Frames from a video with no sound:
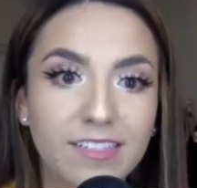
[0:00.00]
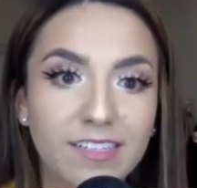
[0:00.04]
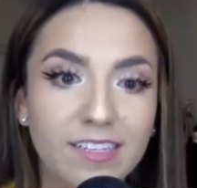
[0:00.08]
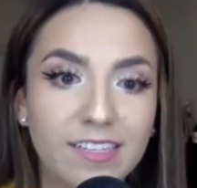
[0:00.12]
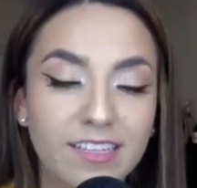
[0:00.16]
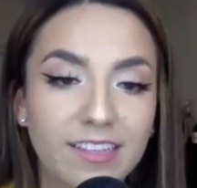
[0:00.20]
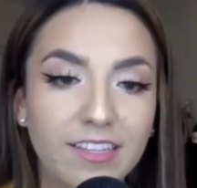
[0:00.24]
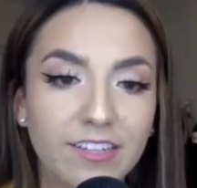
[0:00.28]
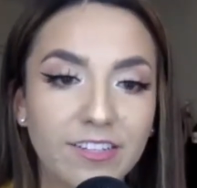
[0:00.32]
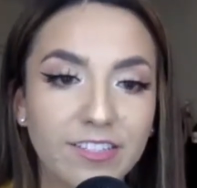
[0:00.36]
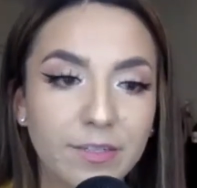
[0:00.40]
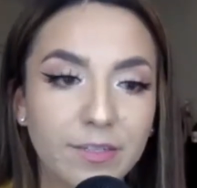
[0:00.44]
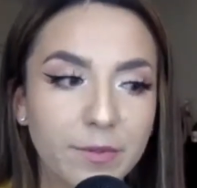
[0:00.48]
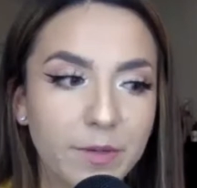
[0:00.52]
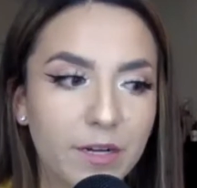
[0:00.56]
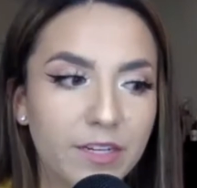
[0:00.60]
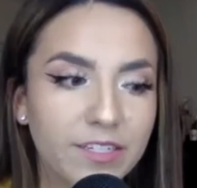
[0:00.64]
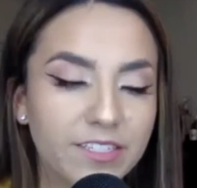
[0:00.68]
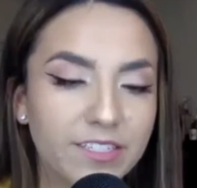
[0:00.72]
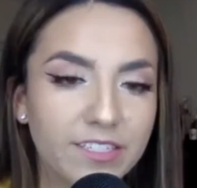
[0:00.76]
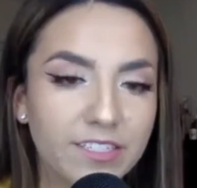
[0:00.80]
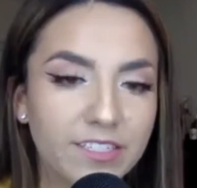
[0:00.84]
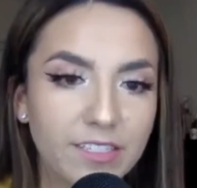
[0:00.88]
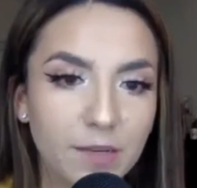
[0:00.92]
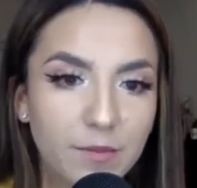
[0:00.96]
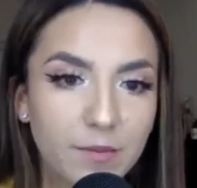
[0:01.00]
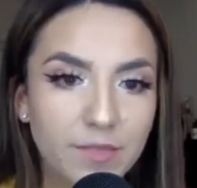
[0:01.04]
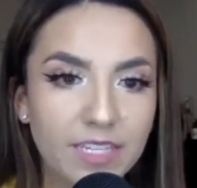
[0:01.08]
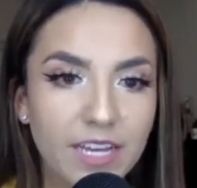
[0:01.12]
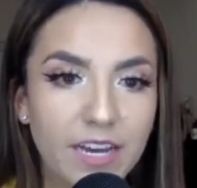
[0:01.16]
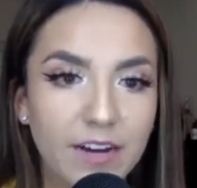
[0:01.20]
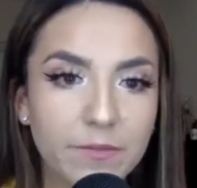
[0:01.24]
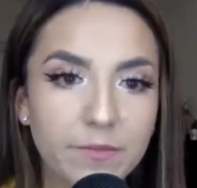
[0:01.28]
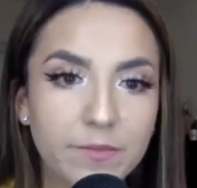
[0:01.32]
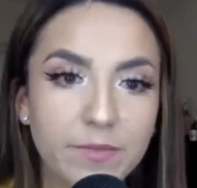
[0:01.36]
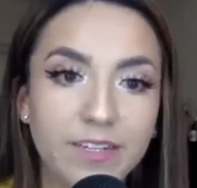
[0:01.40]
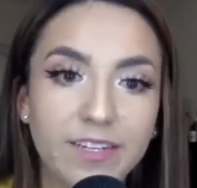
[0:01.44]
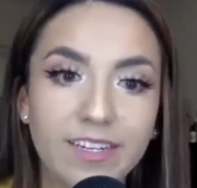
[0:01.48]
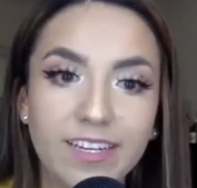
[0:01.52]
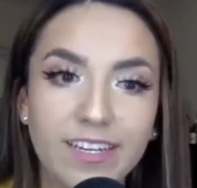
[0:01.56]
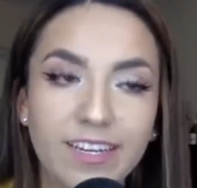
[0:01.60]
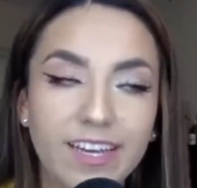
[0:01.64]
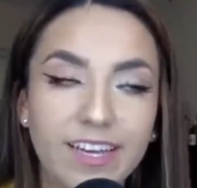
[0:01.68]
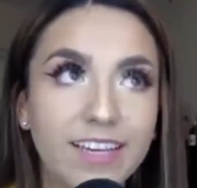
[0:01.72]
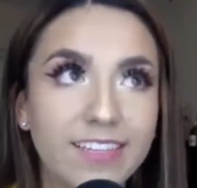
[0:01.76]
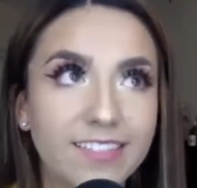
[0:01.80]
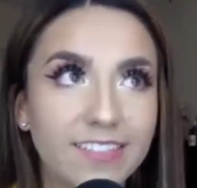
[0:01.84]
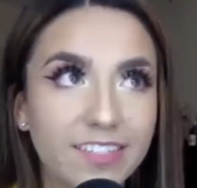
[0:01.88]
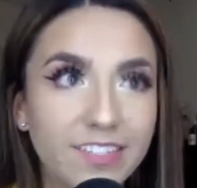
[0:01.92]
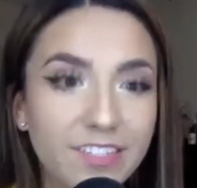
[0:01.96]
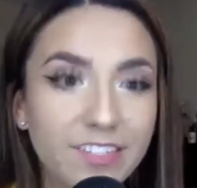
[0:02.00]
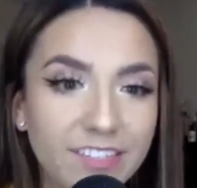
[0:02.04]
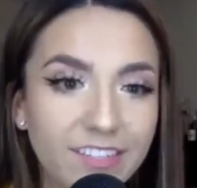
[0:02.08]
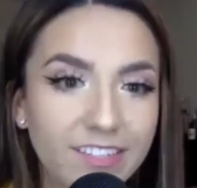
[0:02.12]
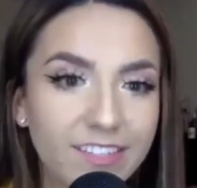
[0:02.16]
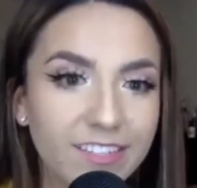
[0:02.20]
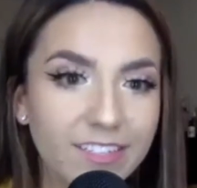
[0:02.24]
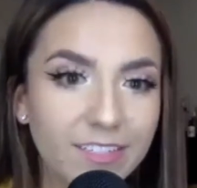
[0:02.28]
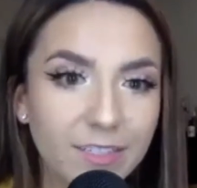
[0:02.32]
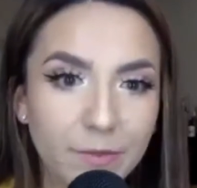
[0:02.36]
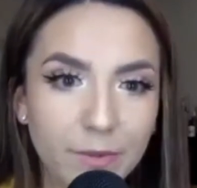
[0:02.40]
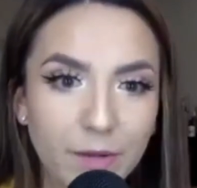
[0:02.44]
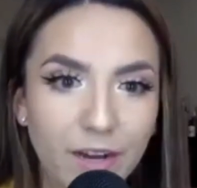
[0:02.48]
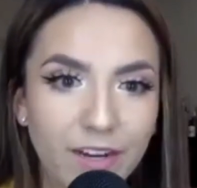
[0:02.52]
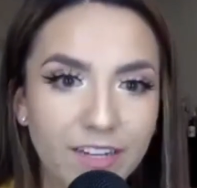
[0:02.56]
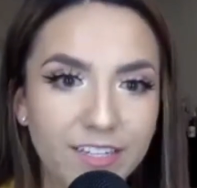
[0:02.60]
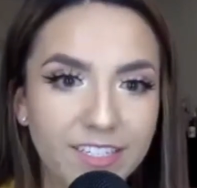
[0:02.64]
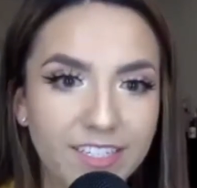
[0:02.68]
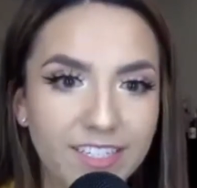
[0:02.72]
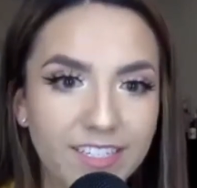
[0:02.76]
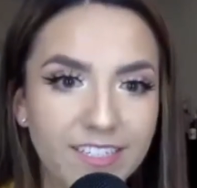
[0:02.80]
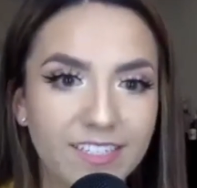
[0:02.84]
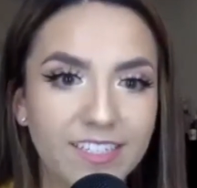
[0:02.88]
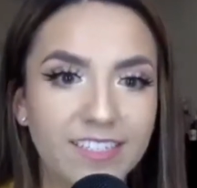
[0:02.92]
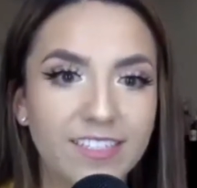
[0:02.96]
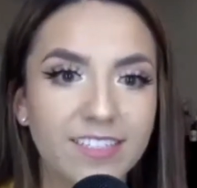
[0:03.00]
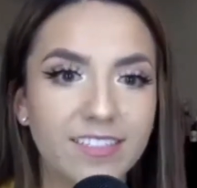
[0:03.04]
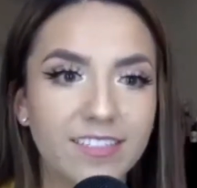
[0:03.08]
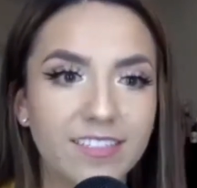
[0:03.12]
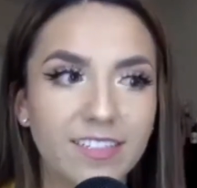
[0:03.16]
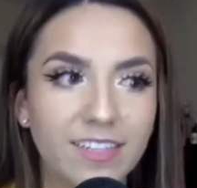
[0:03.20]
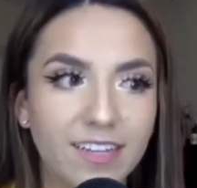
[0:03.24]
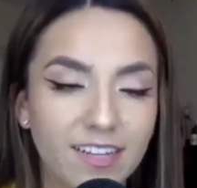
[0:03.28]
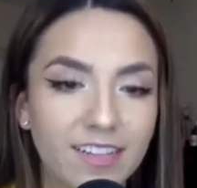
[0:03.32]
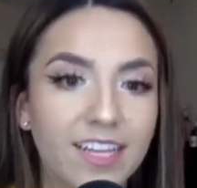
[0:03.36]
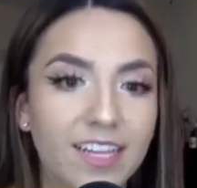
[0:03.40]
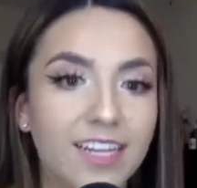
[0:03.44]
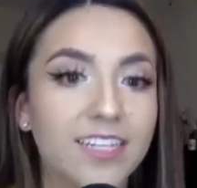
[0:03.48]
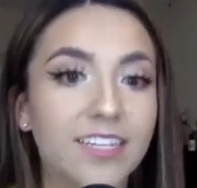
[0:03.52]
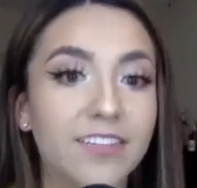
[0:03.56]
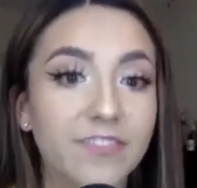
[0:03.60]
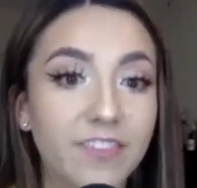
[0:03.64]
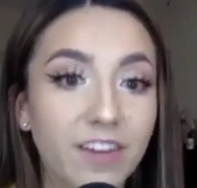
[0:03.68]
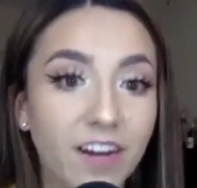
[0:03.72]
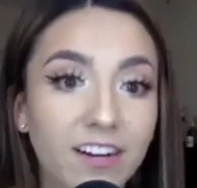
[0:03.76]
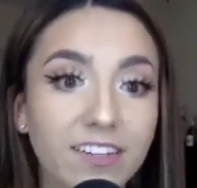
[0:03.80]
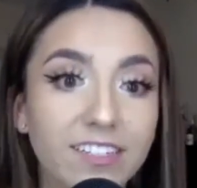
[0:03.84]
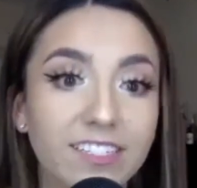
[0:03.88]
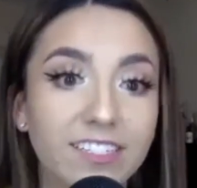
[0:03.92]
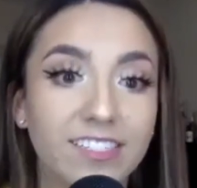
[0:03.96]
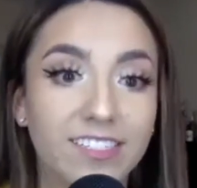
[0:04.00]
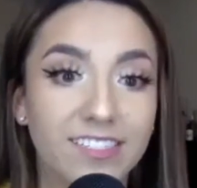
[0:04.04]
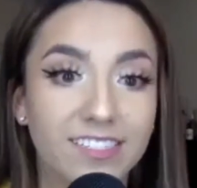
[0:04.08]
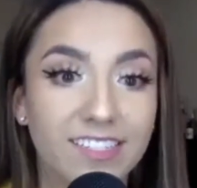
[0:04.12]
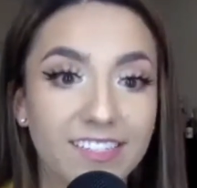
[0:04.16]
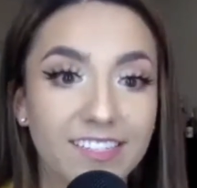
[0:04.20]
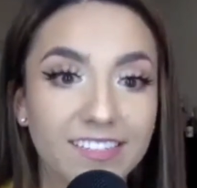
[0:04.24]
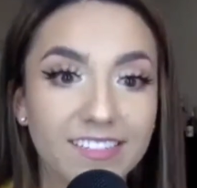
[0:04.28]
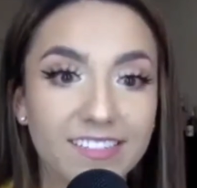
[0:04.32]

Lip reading: and their subconscious comes out, but essentially the subconscious is the collective consciousness.